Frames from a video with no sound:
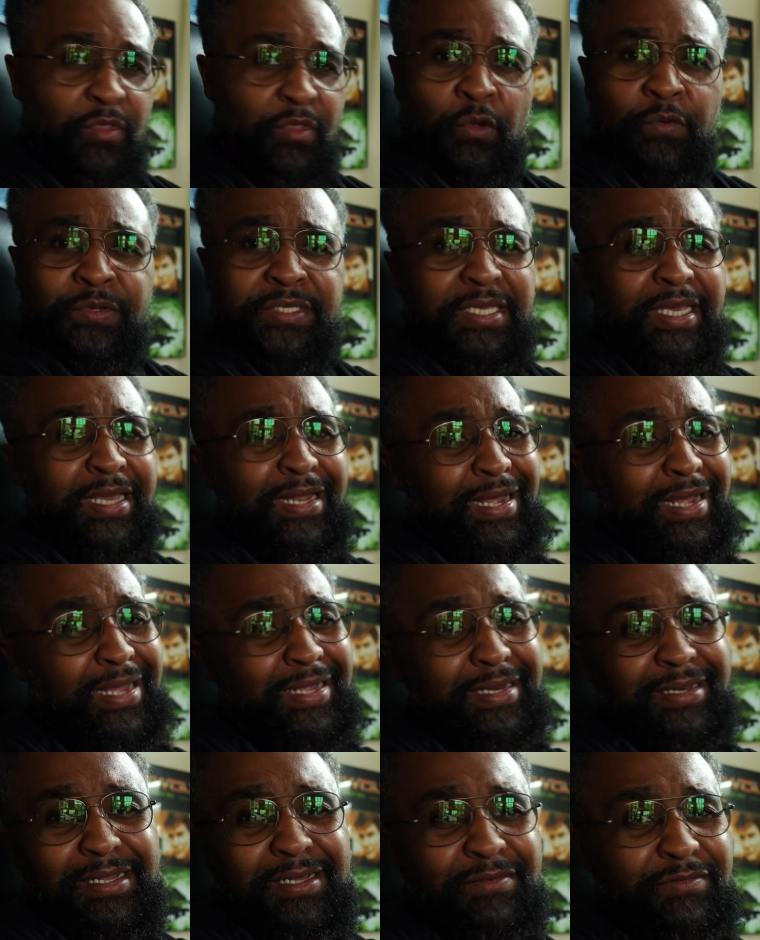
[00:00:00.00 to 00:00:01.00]
once again, I
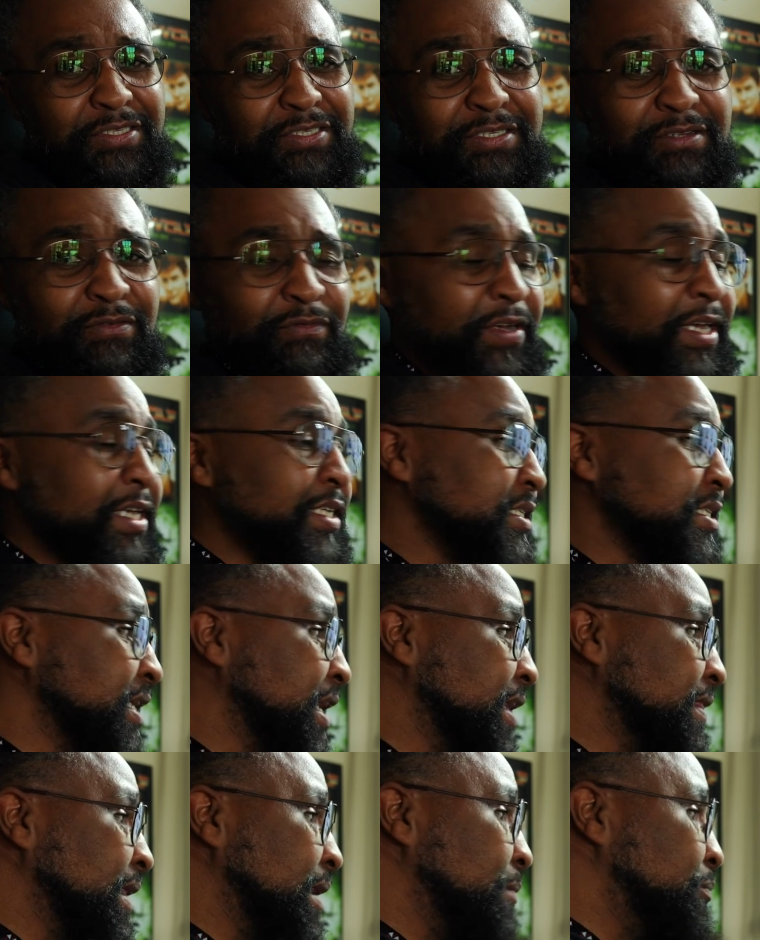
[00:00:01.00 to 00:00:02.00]
love this device, and
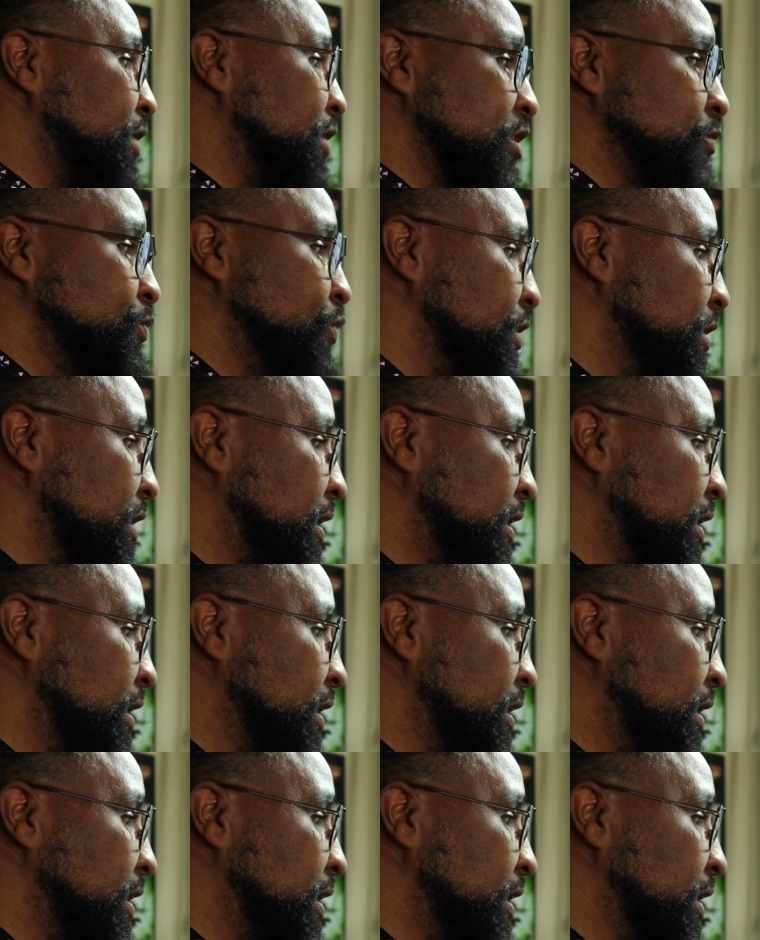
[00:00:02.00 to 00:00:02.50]
at that price point,